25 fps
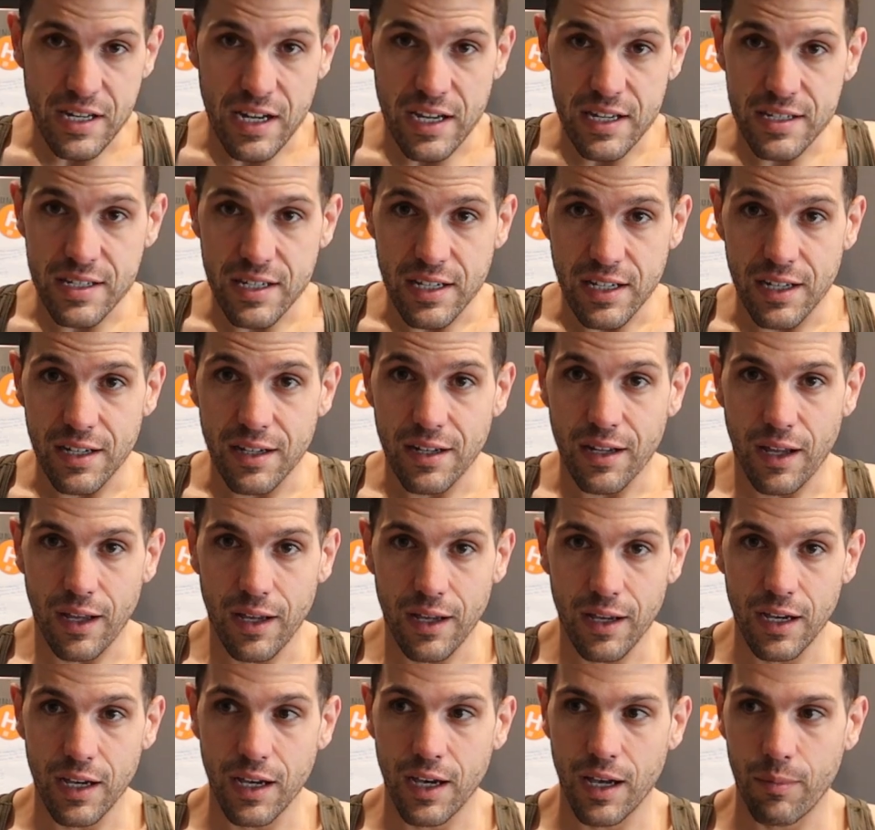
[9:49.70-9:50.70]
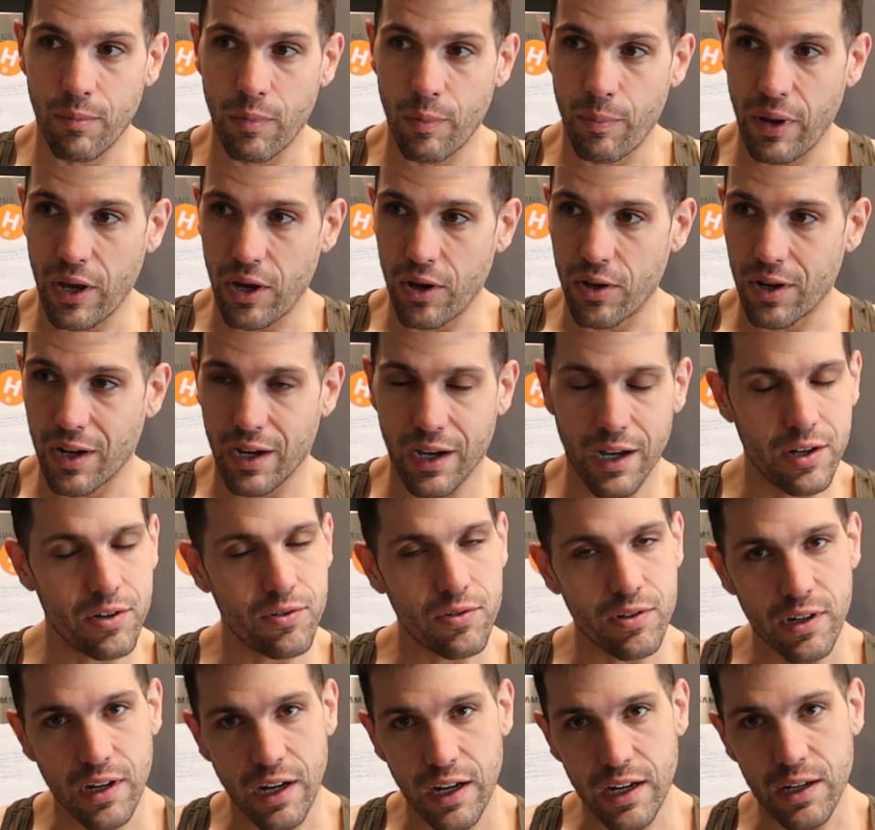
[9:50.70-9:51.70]
days in, I'm about
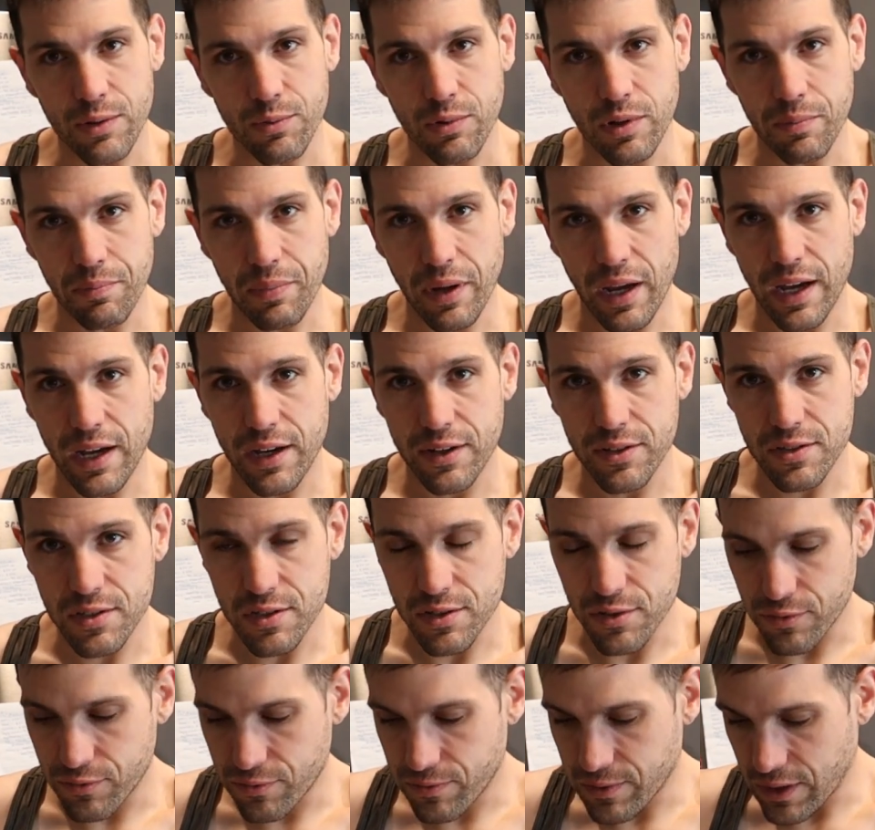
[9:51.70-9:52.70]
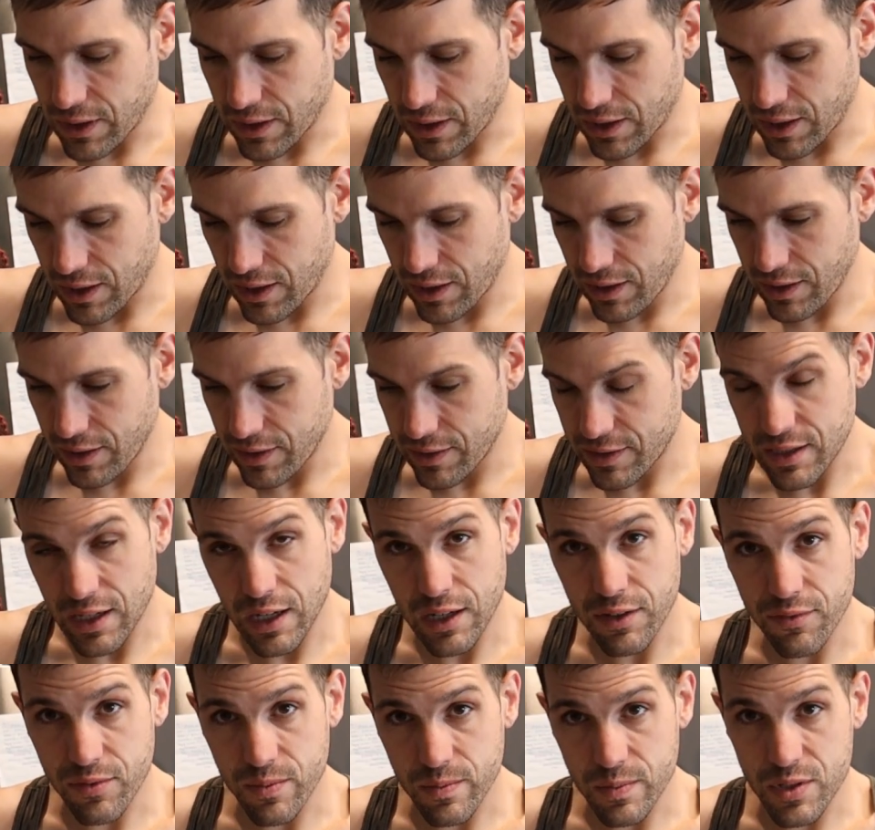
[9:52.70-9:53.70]
191 pounds so far,
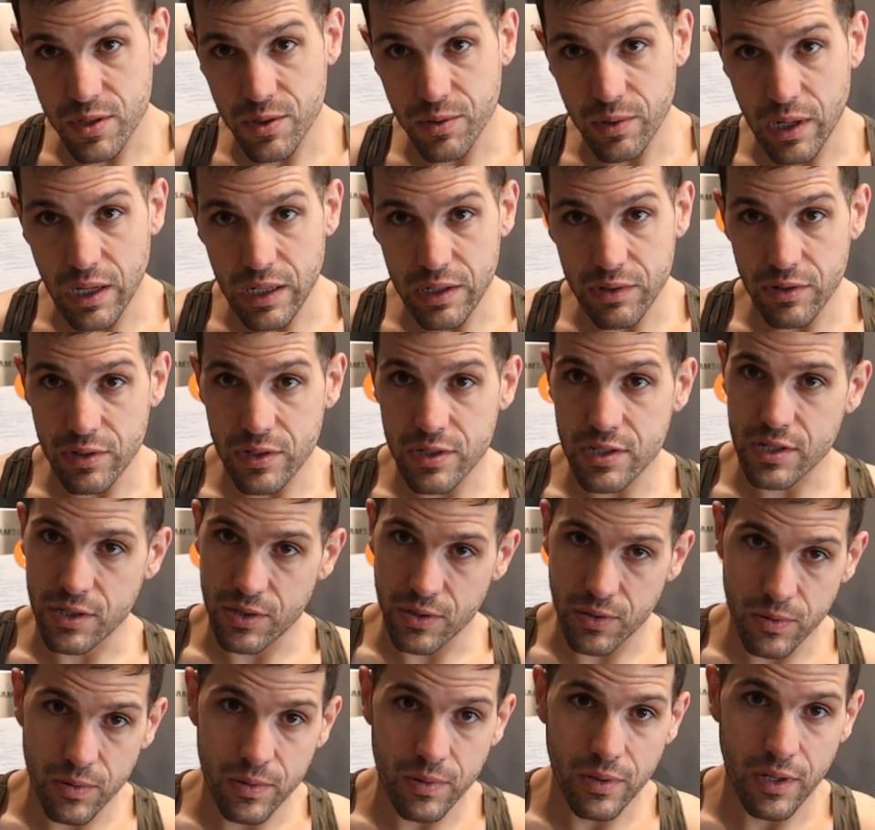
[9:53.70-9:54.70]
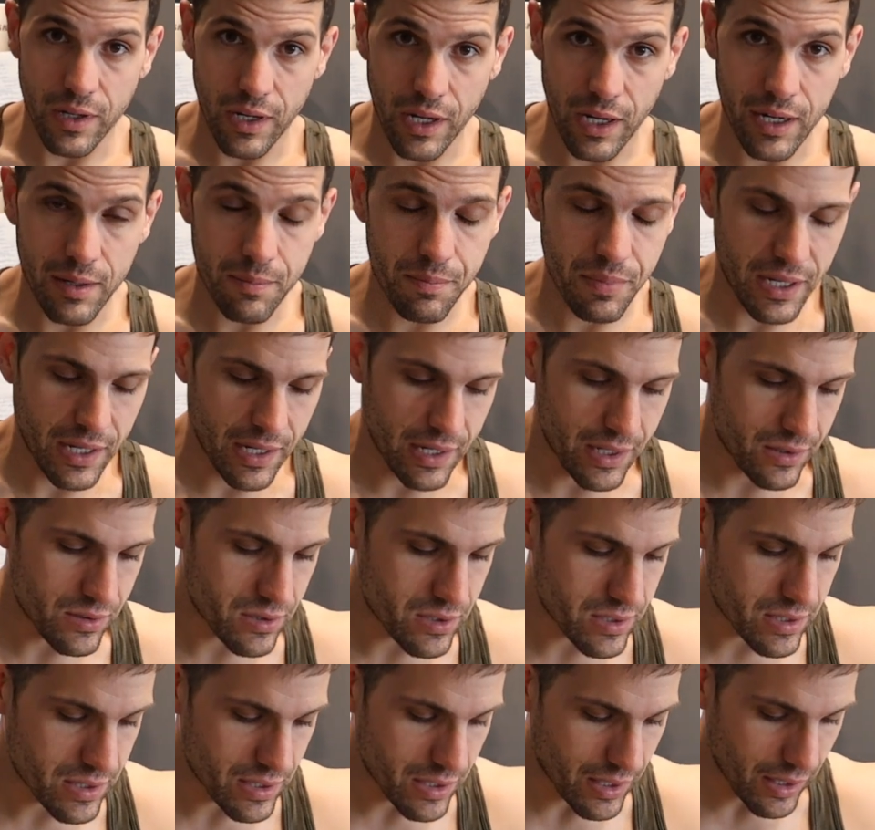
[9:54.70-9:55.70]
down from 200, so 9
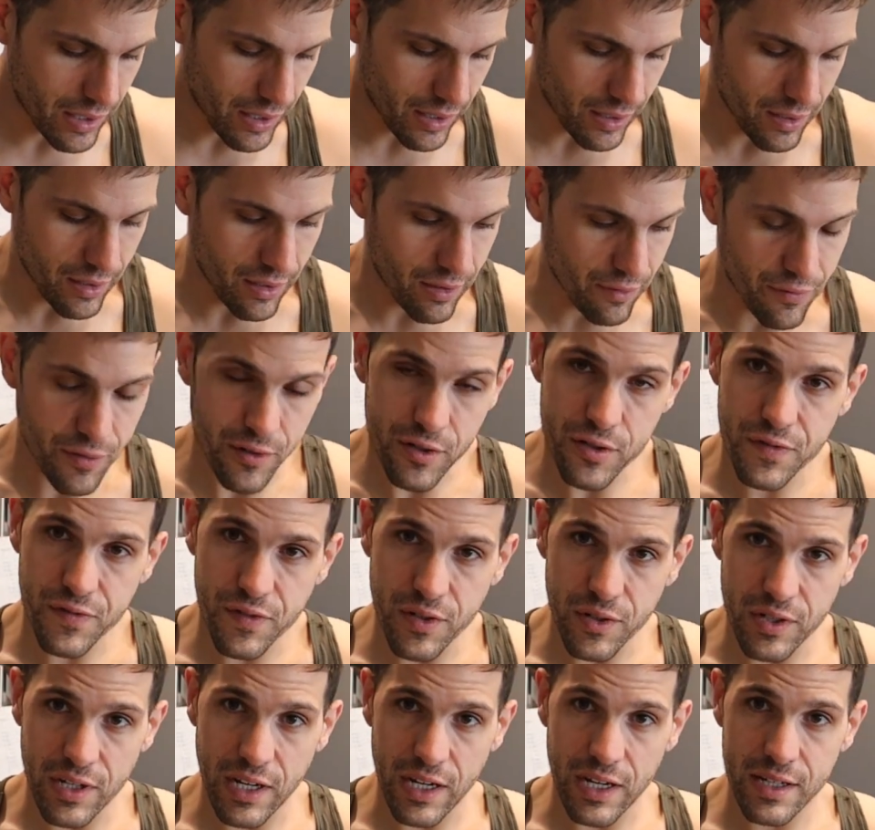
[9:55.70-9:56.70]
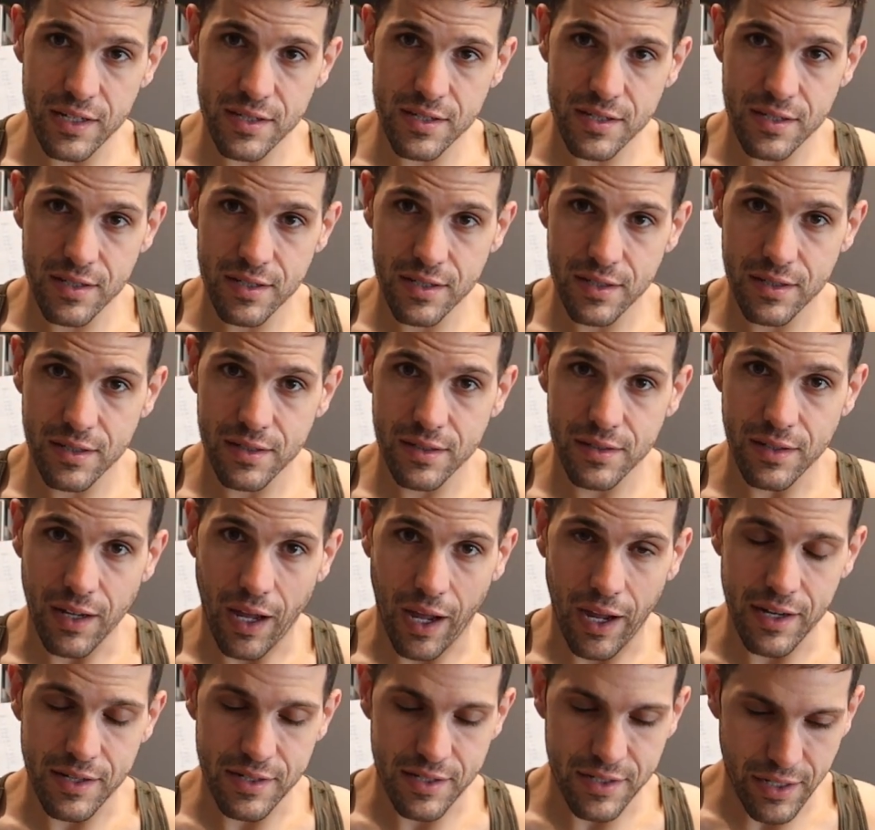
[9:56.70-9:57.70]
pounds. The first few days,
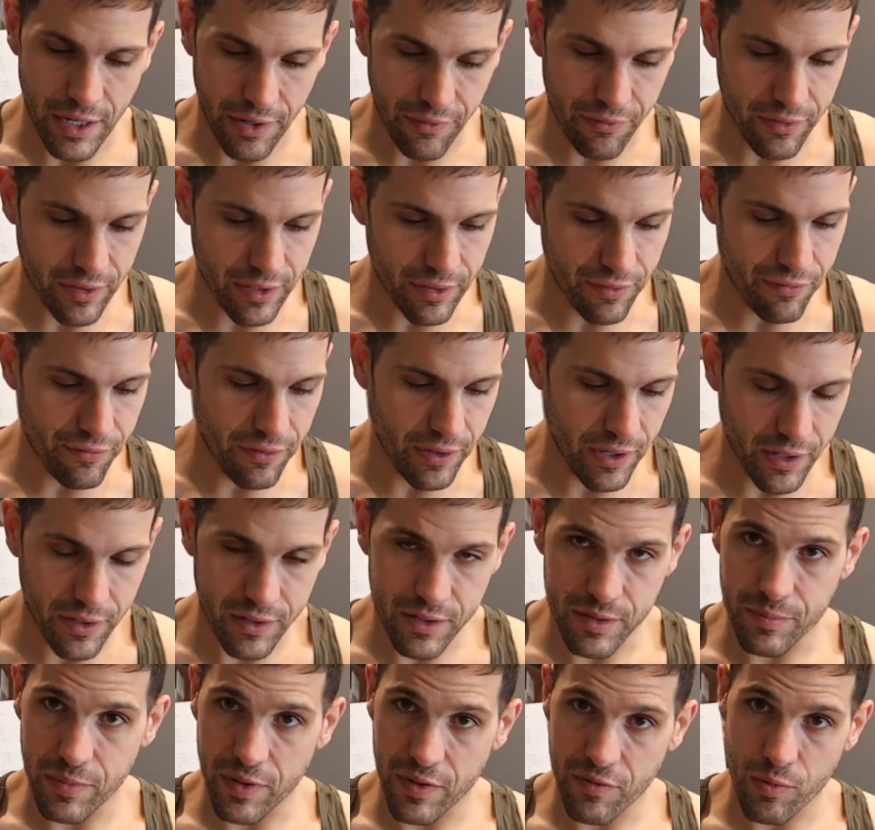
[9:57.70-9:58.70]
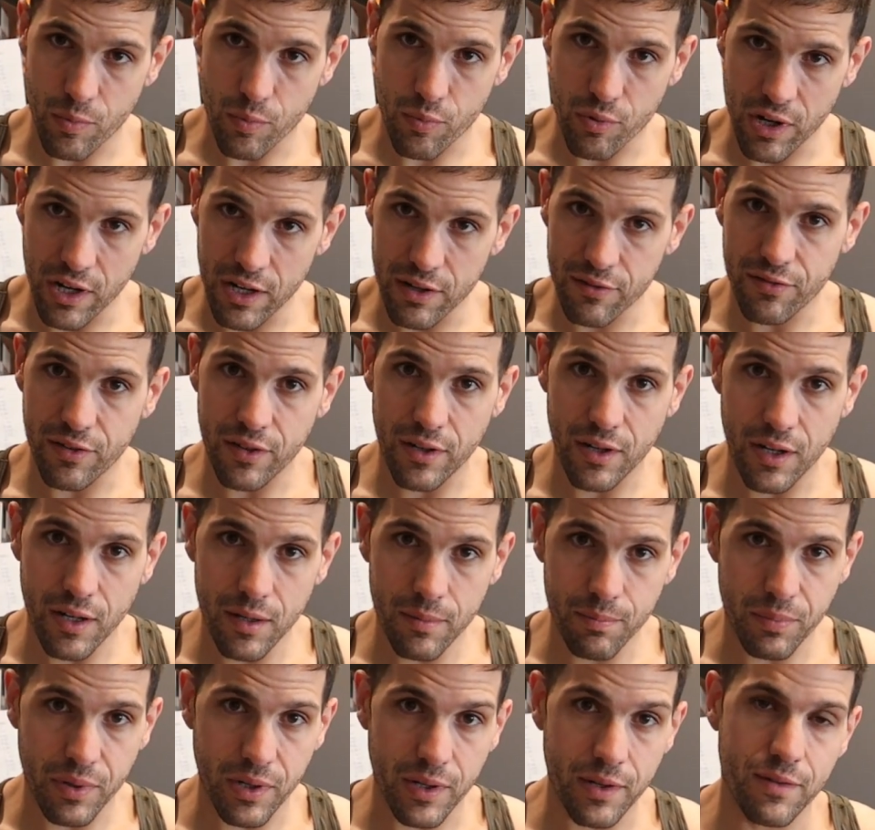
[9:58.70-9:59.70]
I definitely felt a bit of a brain
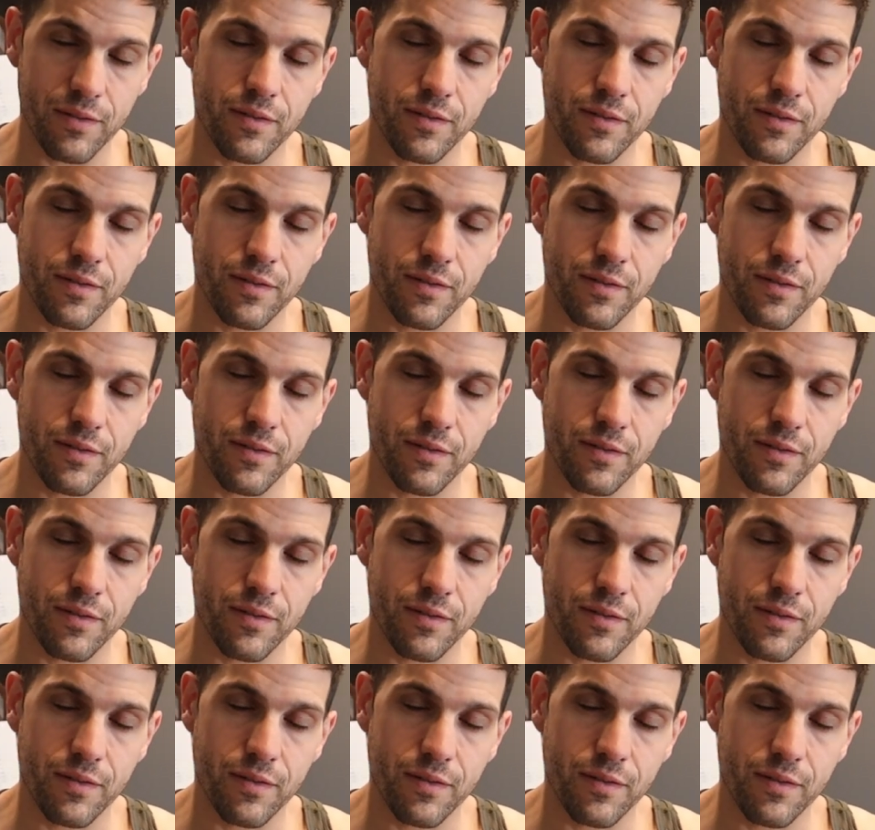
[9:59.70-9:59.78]
fog, but